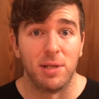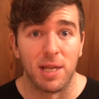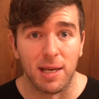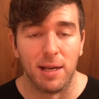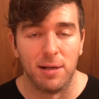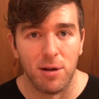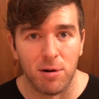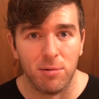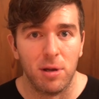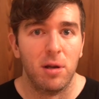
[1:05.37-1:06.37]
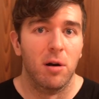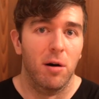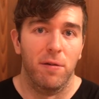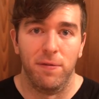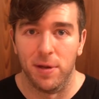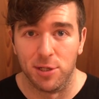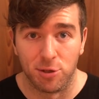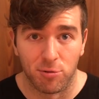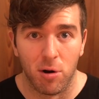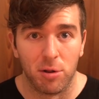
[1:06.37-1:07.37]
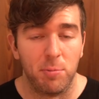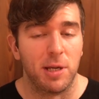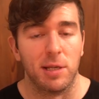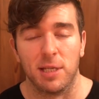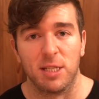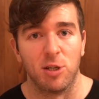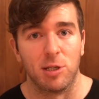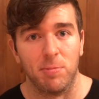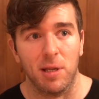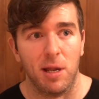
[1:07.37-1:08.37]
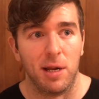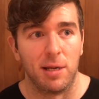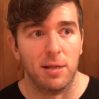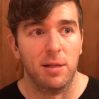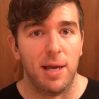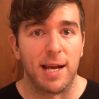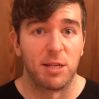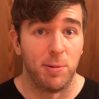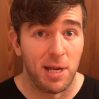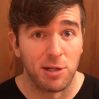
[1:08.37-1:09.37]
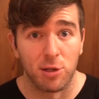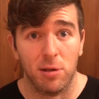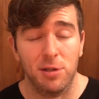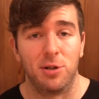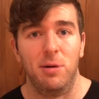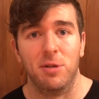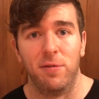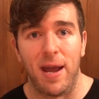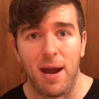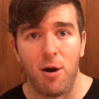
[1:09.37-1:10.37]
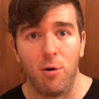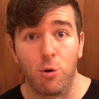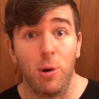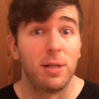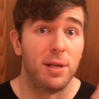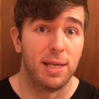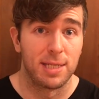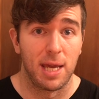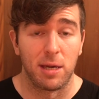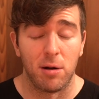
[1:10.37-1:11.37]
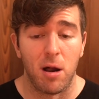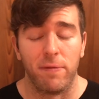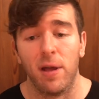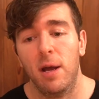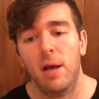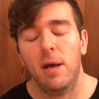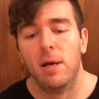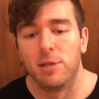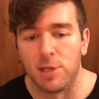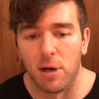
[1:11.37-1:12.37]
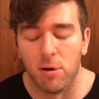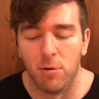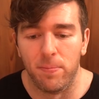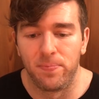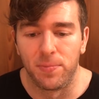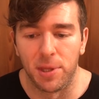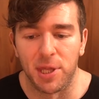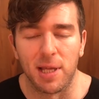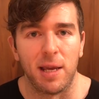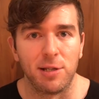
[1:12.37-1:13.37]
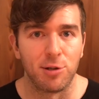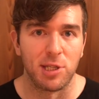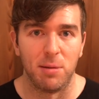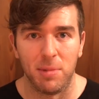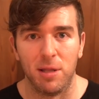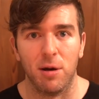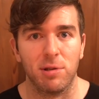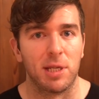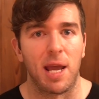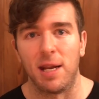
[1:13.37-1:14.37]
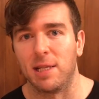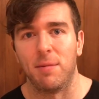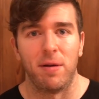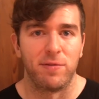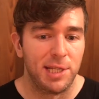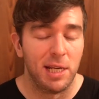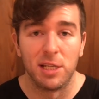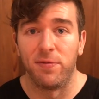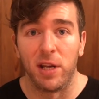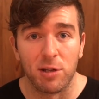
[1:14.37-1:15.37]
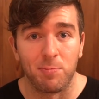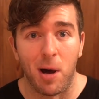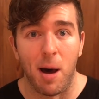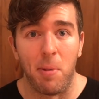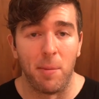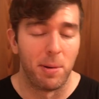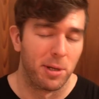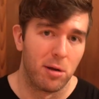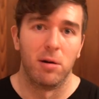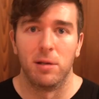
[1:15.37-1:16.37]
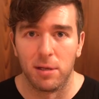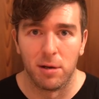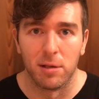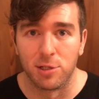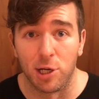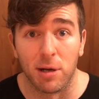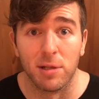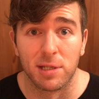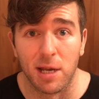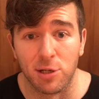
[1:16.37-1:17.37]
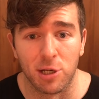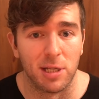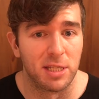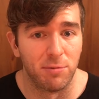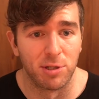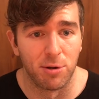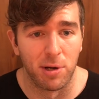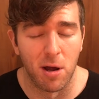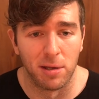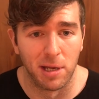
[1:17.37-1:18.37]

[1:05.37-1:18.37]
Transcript: I've been taking note of his growth because it's just been like exponential in terms of how quickly it's taken off. So the thing that interested me though is like anytime I've seen his videos pop up, I'm like, oh, you know, let's check out this guy's shit, see what's going on